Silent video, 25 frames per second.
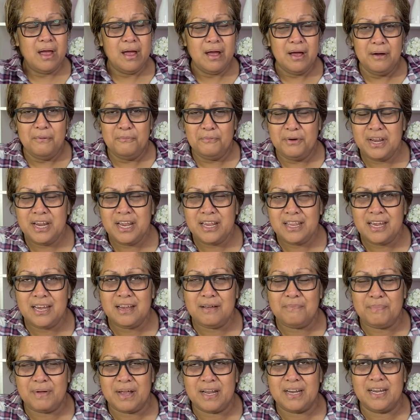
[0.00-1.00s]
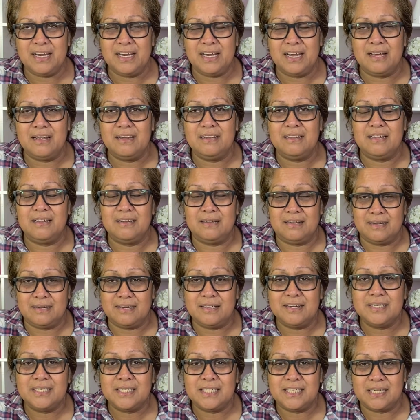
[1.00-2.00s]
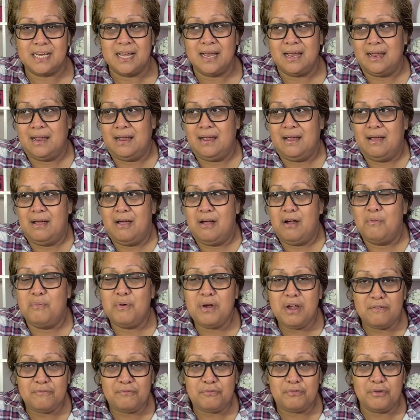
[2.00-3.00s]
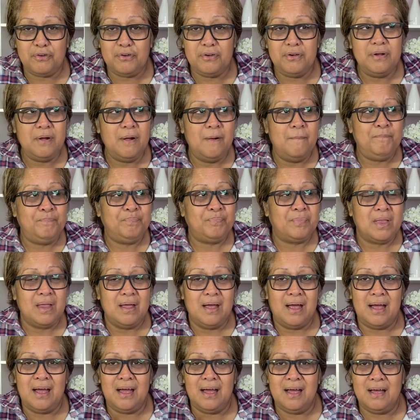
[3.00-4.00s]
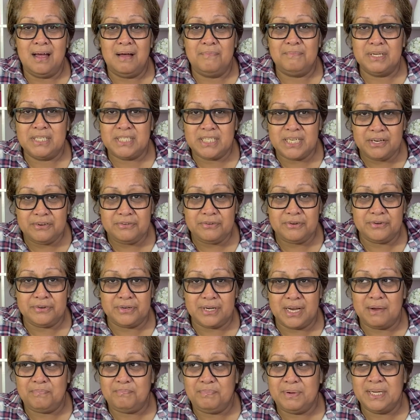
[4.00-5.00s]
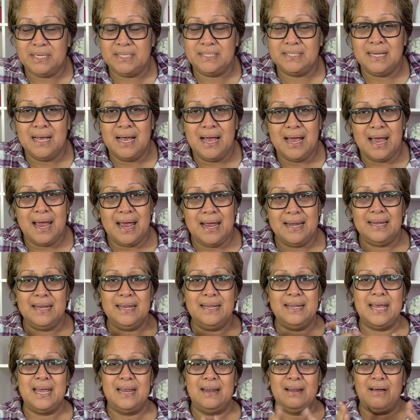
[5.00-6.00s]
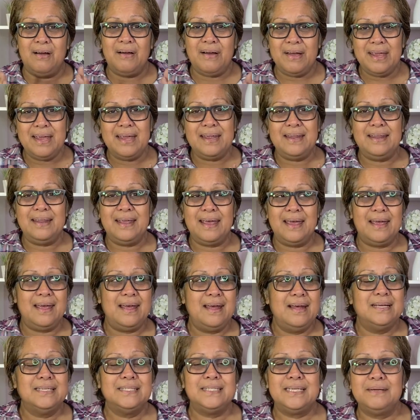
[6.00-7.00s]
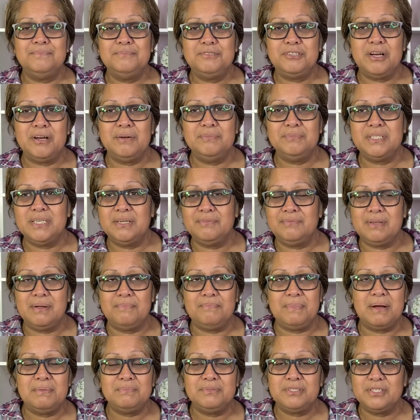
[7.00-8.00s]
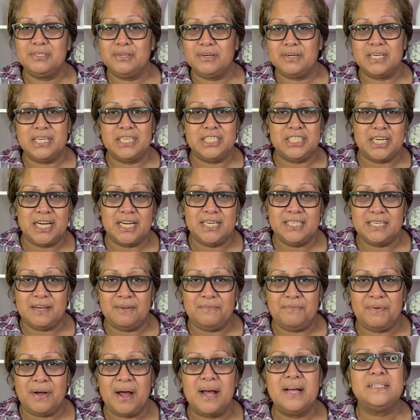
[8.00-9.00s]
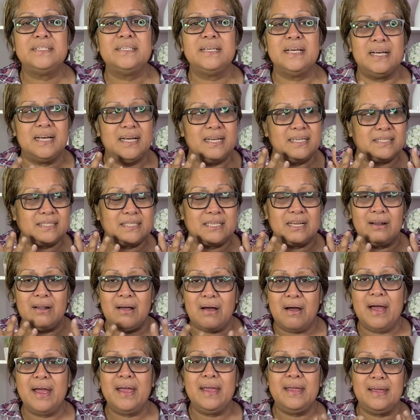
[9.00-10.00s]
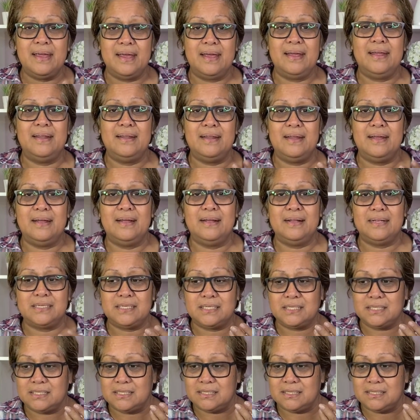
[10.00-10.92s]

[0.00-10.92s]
When you think about it now that the kids went through material nappies and then they lie in that, sometimes if the mum's not going to change it fast, it's lying in its